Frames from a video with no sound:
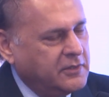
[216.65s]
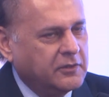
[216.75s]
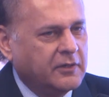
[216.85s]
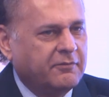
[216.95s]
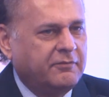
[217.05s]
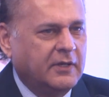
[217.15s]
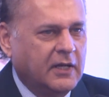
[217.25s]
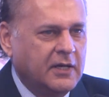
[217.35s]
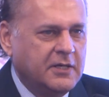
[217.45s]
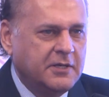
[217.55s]
who have
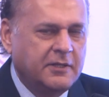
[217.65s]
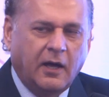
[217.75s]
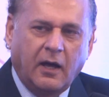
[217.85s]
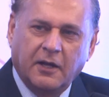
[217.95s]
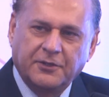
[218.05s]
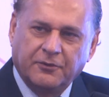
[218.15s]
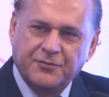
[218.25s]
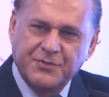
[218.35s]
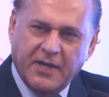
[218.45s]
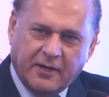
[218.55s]
learned the art of
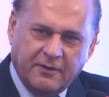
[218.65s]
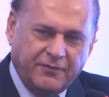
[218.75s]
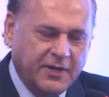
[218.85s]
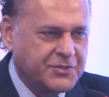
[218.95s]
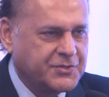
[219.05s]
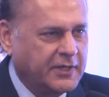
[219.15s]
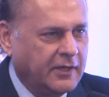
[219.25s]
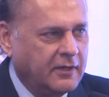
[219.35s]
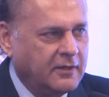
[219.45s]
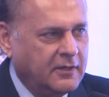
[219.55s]

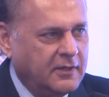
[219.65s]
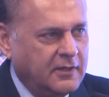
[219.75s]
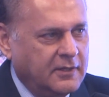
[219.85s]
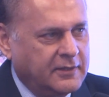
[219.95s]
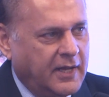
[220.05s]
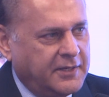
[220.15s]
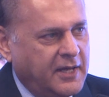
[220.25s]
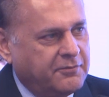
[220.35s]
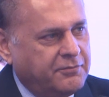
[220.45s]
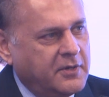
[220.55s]
sacrificing that have,